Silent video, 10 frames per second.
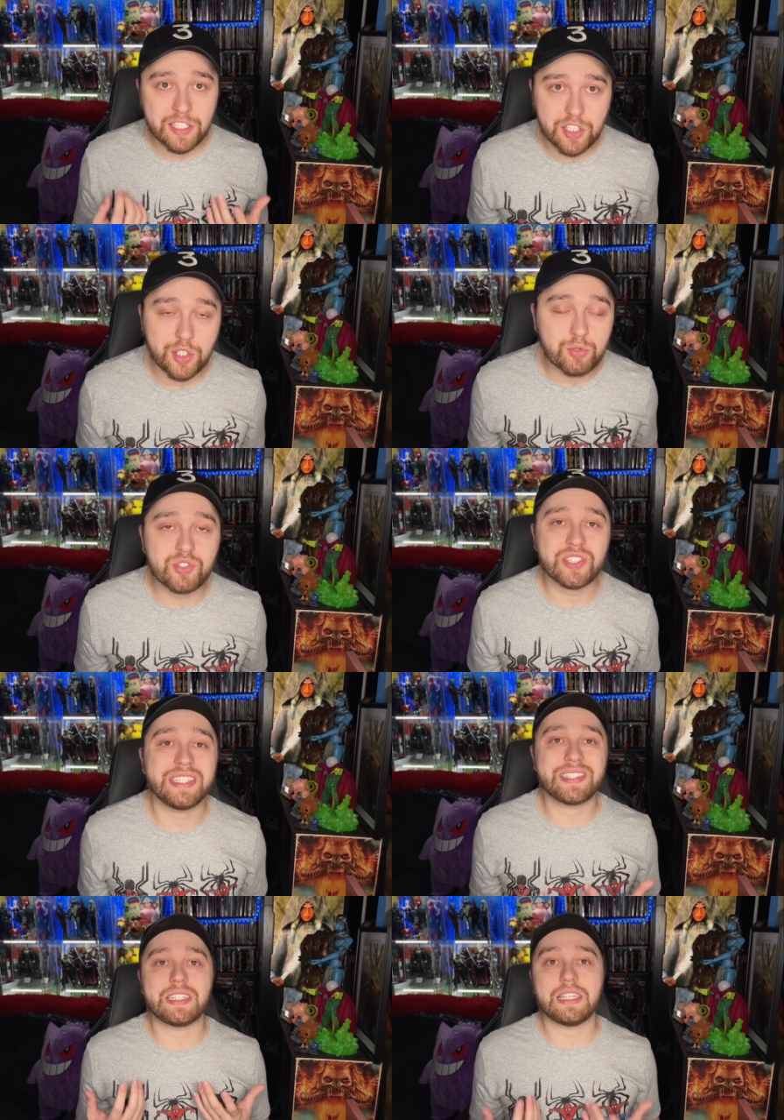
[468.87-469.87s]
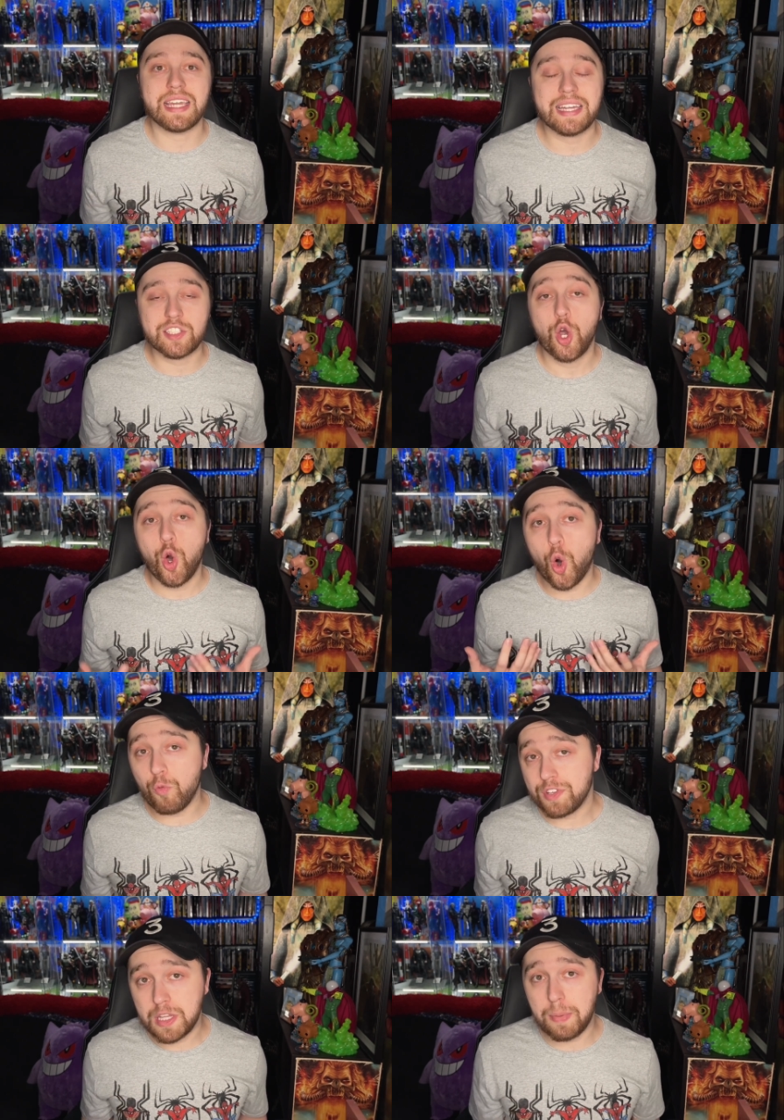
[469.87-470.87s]
You season yet.
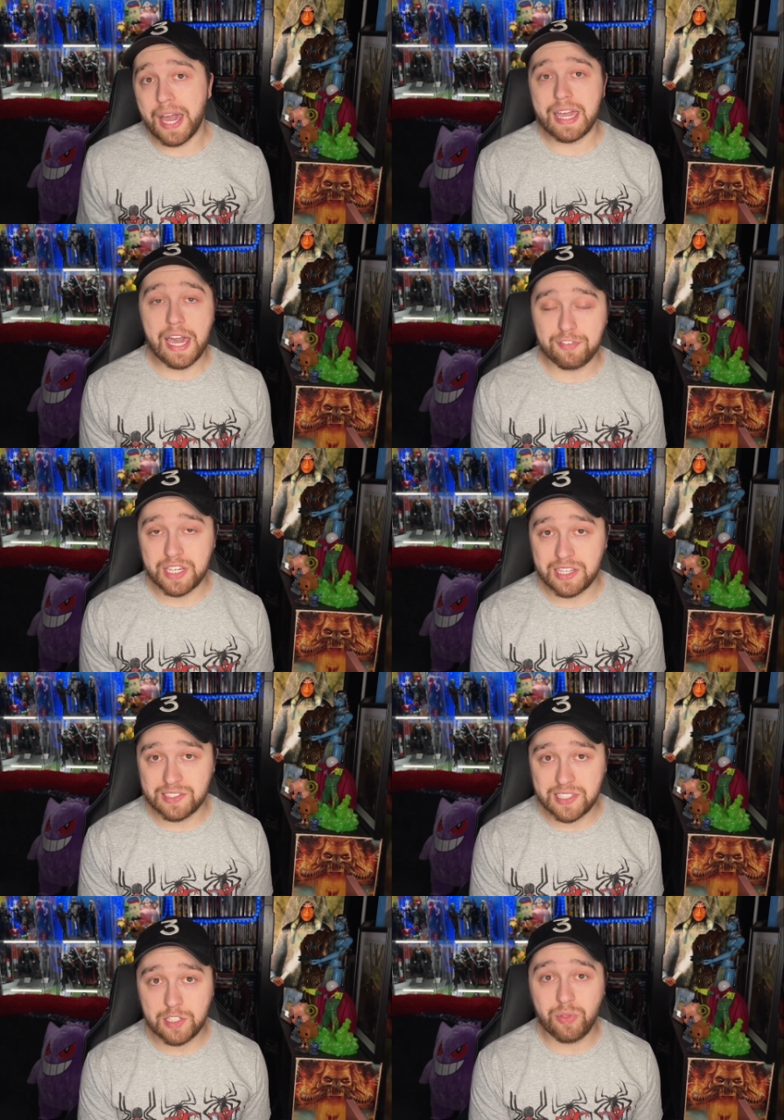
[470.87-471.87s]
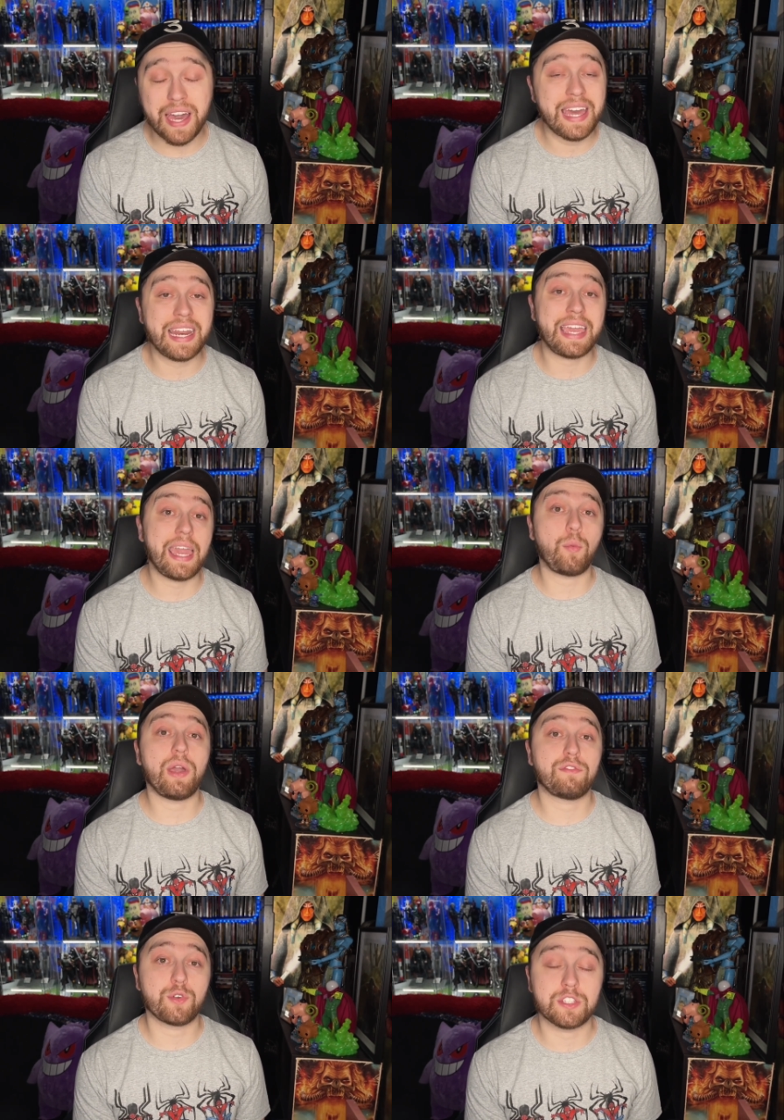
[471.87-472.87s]
Hopefully, the back half can continue that, and I can't
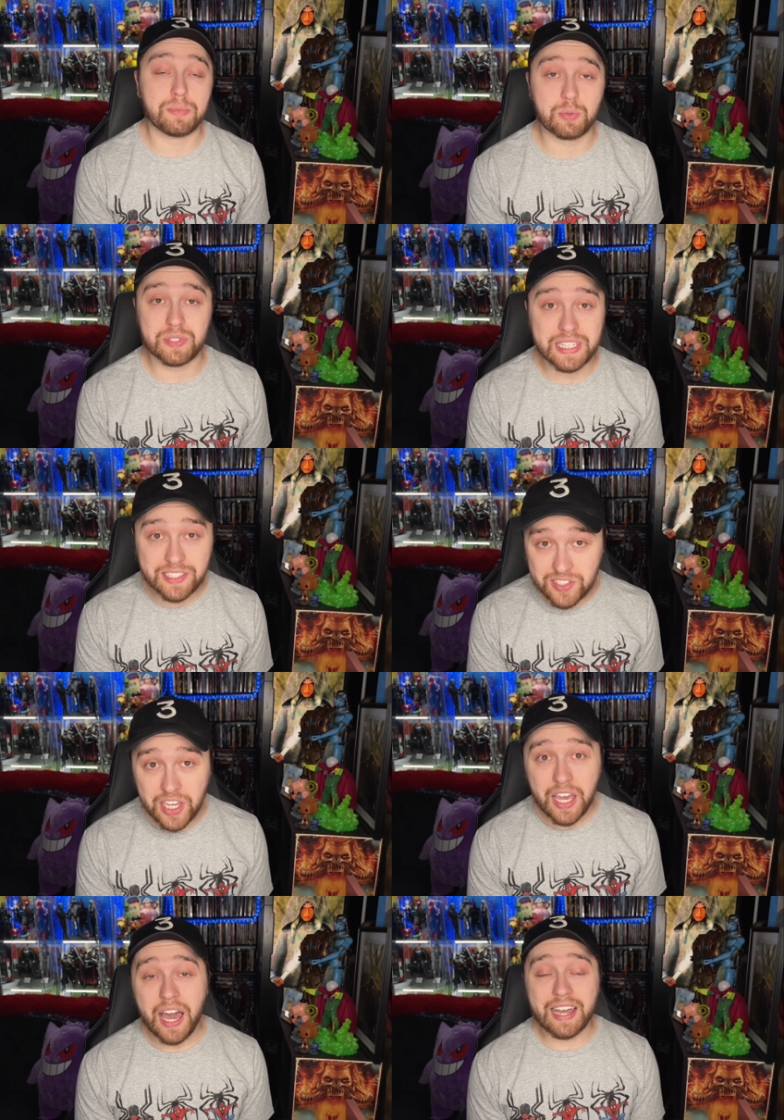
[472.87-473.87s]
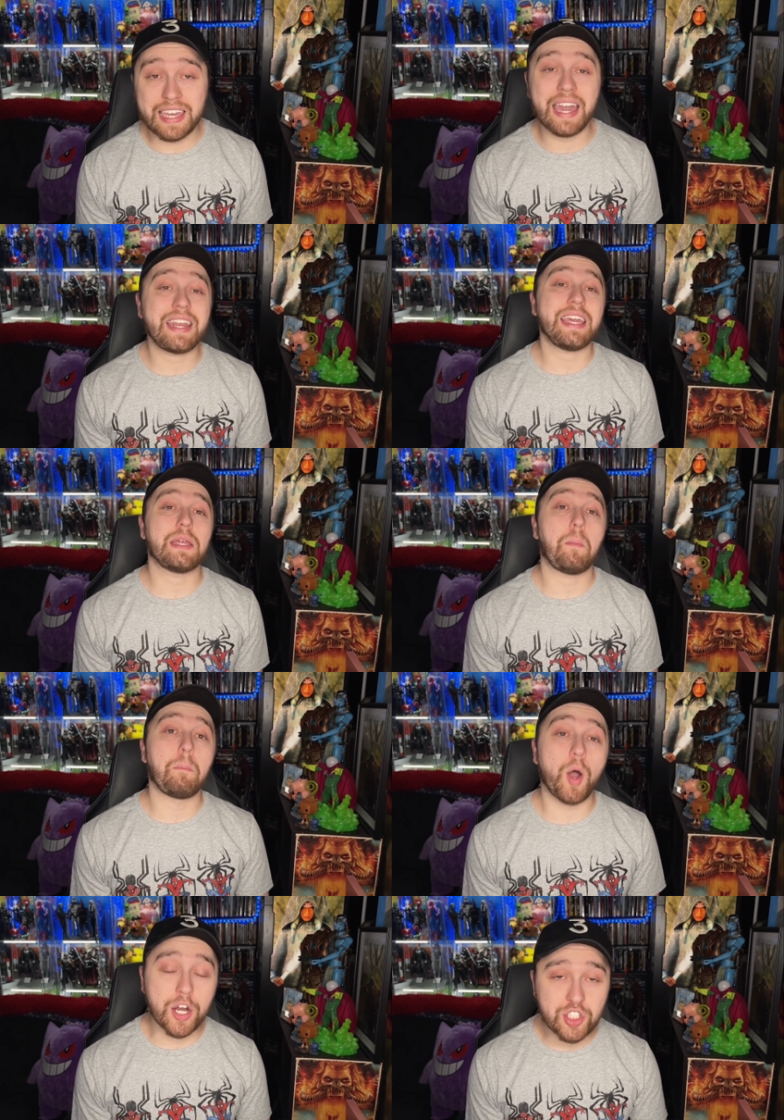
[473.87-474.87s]
wait for it to be released again in
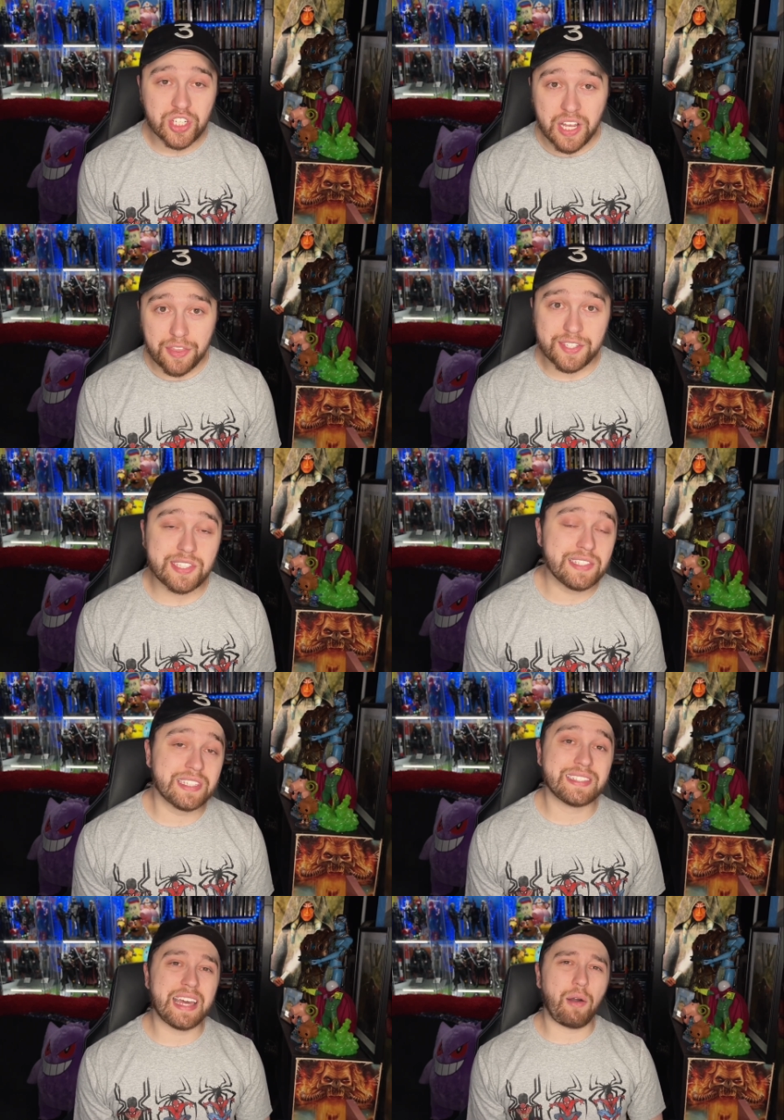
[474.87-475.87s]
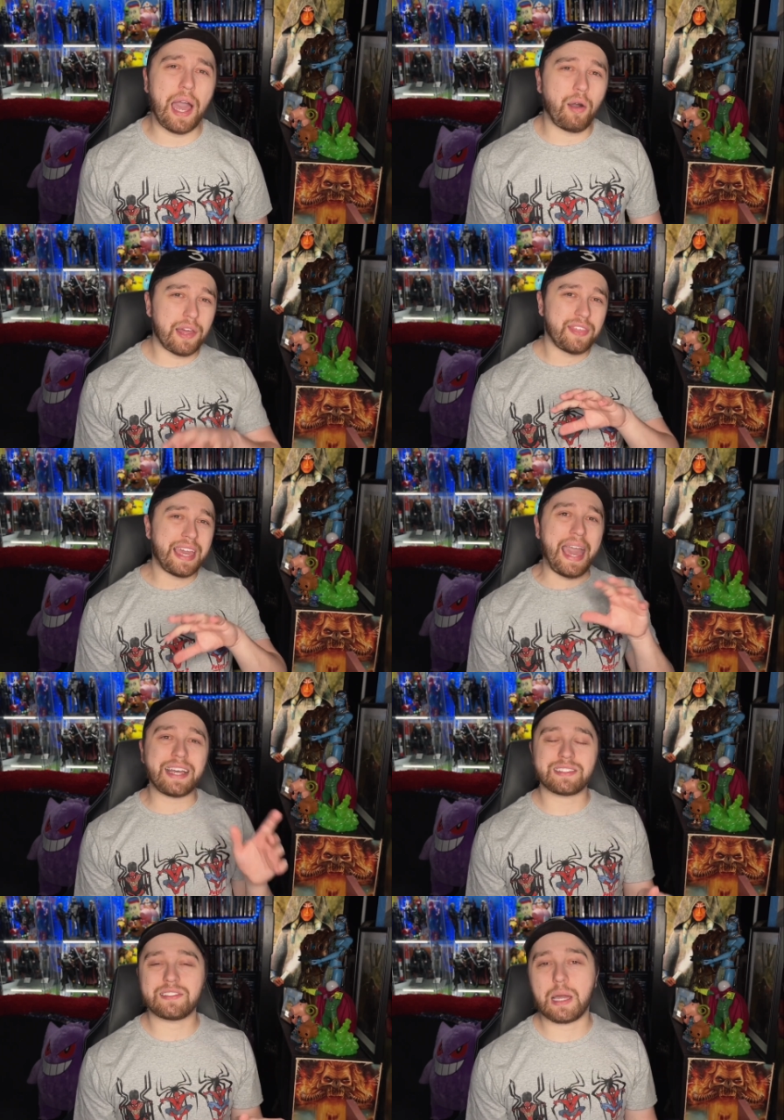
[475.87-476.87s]
March. This season is now out, I think,
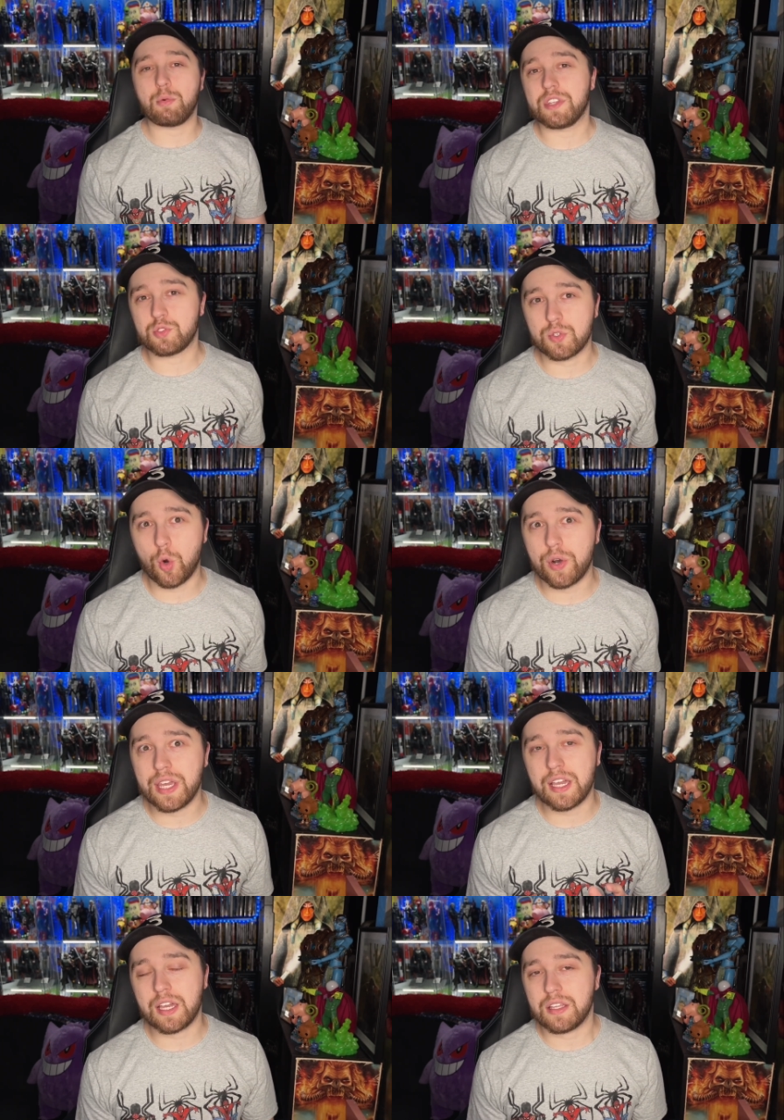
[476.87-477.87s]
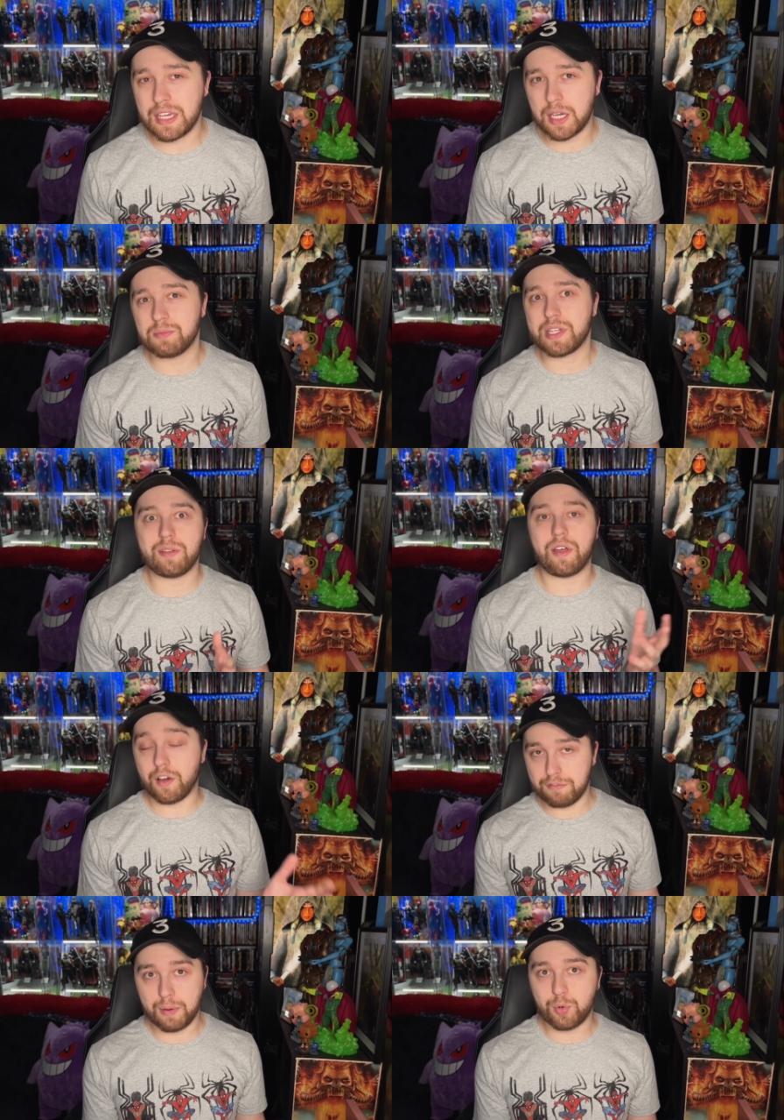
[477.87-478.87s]
as the time of this recording. It comes out
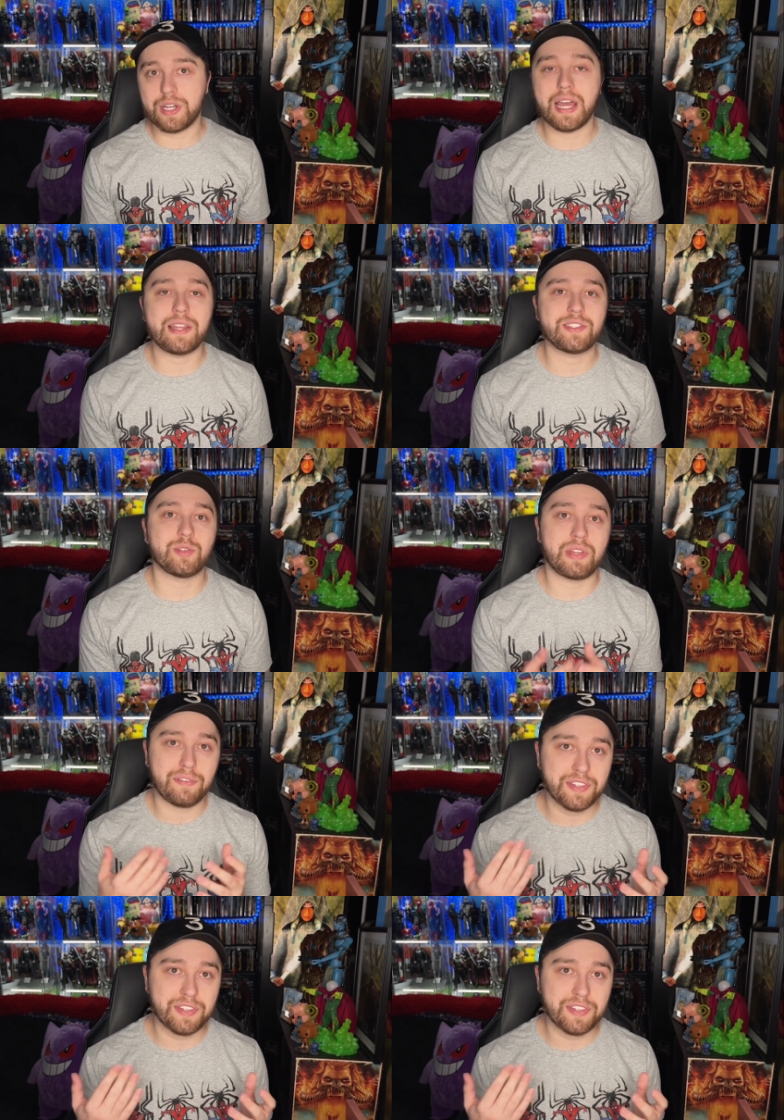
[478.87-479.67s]
on February 9th, so definitely